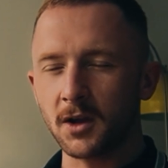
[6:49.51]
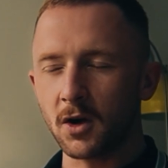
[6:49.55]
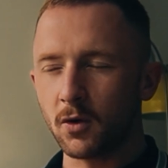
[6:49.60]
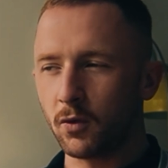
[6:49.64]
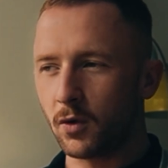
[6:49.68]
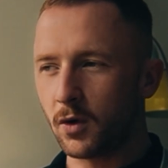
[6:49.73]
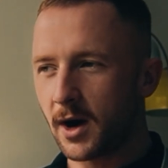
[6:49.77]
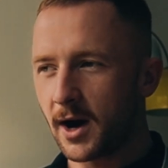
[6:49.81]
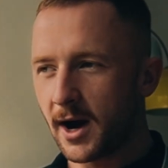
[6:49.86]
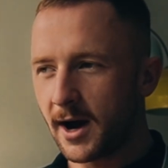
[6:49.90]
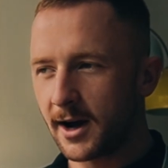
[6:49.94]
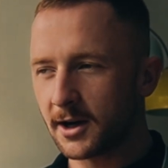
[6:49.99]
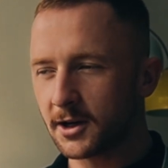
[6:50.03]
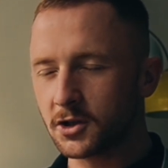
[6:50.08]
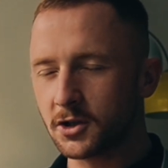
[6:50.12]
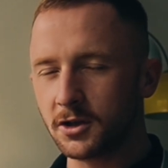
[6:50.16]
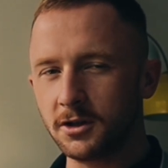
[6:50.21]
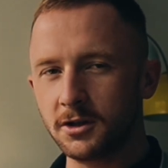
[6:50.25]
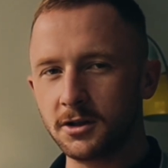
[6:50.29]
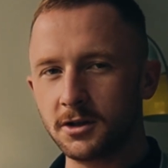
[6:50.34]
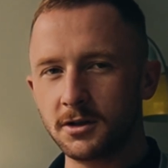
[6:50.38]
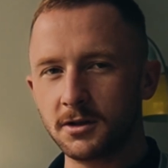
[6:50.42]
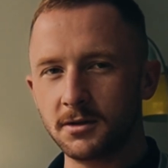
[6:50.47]
What
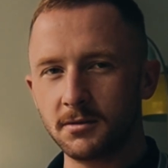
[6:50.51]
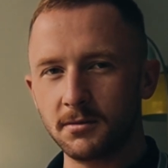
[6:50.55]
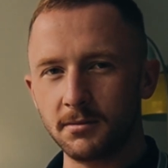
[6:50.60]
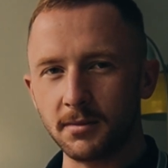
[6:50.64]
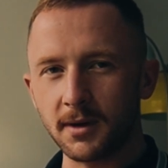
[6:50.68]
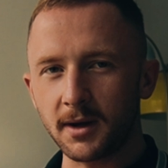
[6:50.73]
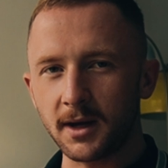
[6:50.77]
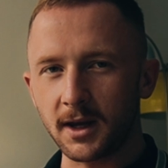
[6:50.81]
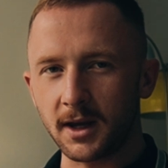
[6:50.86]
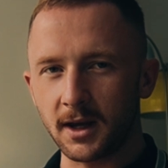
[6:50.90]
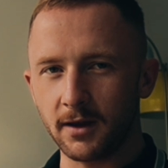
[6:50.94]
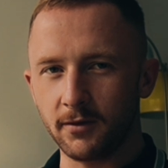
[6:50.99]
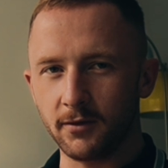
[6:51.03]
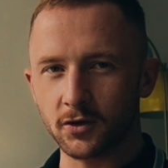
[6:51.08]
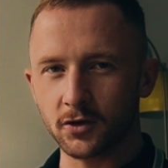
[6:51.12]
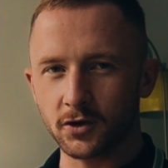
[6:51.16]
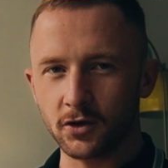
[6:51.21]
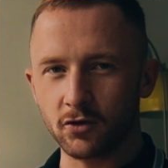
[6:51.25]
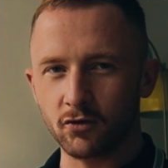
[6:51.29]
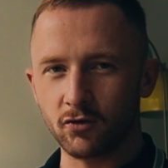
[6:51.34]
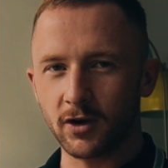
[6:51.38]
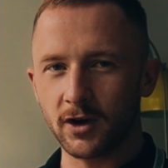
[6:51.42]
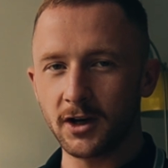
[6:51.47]
actions,
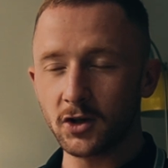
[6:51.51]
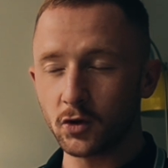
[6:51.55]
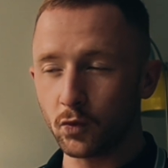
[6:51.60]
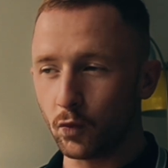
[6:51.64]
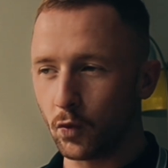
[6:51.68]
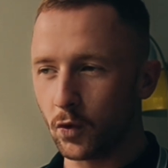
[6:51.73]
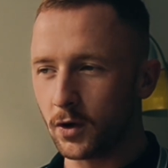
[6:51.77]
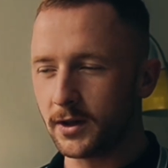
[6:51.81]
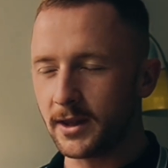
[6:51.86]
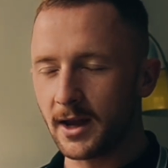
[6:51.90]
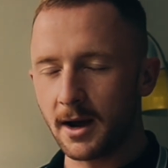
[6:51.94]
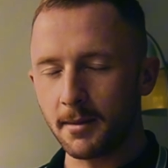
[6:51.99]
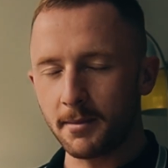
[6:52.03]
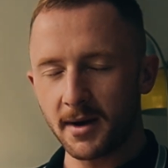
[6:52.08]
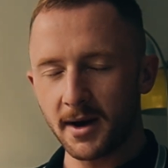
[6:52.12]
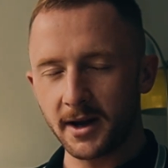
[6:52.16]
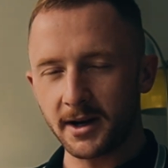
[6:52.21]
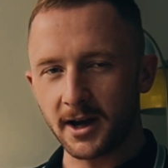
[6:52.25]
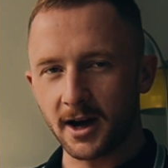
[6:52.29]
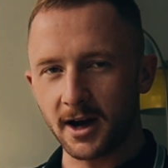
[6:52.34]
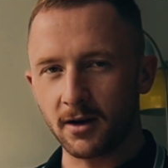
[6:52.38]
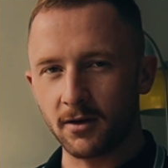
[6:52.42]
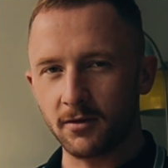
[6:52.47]
behaviours and traits would that
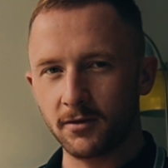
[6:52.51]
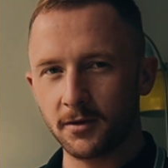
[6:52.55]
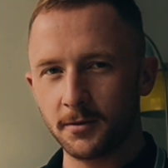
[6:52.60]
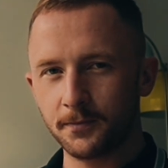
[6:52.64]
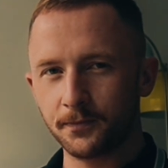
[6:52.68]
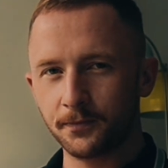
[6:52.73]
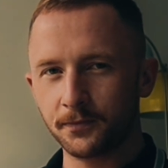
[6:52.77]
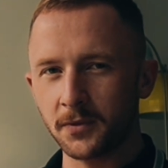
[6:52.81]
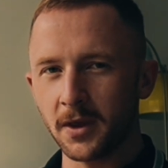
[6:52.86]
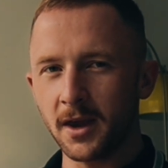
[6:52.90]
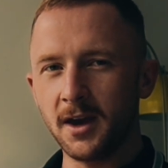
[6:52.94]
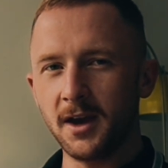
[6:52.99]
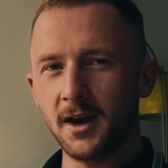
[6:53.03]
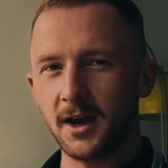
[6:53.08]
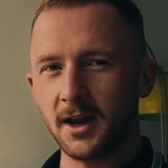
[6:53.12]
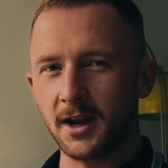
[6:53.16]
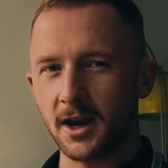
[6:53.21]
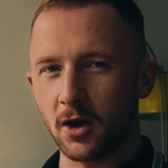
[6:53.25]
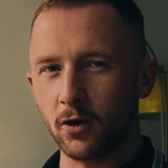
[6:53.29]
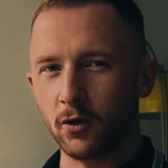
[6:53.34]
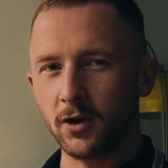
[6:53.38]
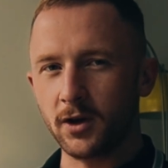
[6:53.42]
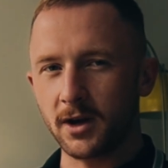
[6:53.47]
man have?
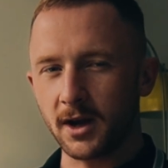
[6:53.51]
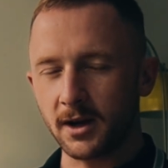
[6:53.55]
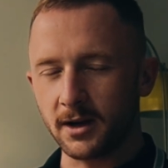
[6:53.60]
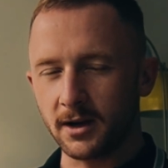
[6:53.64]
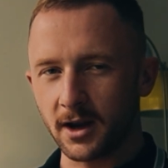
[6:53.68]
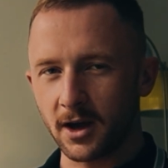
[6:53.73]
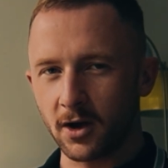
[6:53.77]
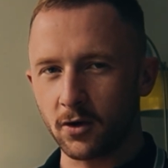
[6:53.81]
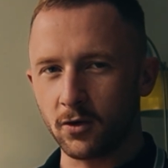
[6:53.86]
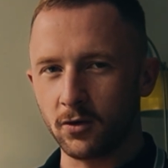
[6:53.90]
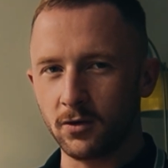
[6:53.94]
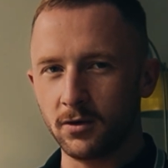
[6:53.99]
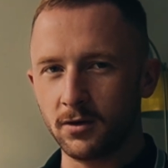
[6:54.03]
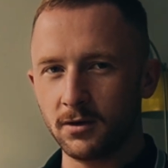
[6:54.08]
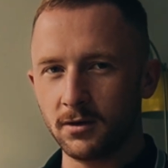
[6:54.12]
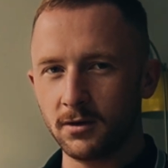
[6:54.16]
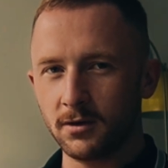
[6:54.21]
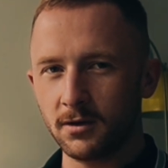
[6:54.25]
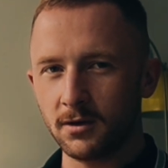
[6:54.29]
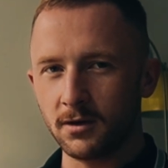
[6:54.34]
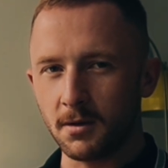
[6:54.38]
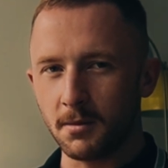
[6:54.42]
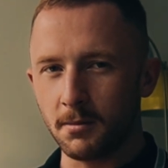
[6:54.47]
And how can I now
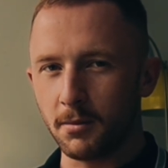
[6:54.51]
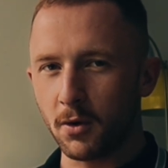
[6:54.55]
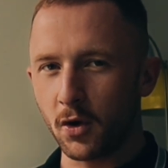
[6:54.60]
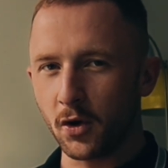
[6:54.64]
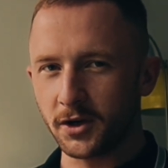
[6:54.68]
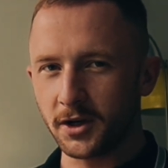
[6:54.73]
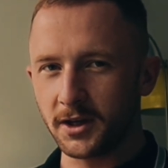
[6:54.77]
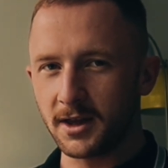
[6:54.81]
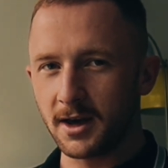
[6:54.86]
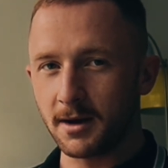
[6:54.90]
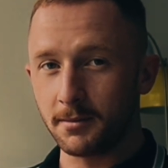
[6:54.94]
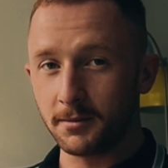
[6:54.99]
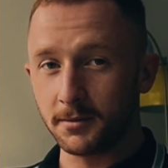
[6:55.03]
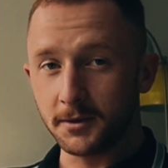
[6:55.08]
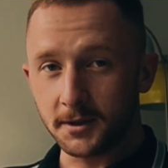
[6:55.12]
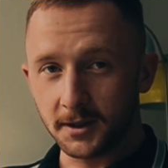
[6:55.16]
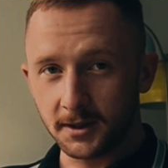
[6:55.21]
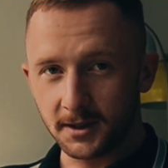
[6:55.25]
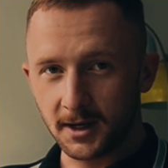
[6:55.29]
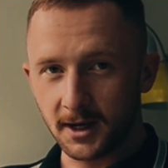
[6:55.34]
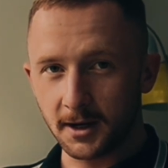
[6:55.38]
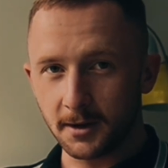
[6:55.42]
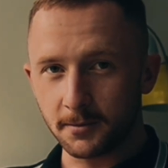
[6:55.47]
embody them
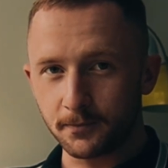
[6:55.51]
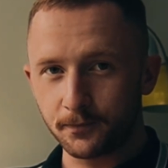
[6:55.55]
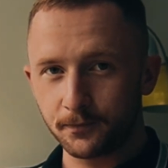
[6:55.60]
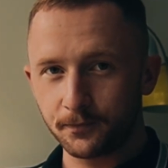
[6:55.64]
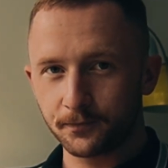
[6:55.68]
today?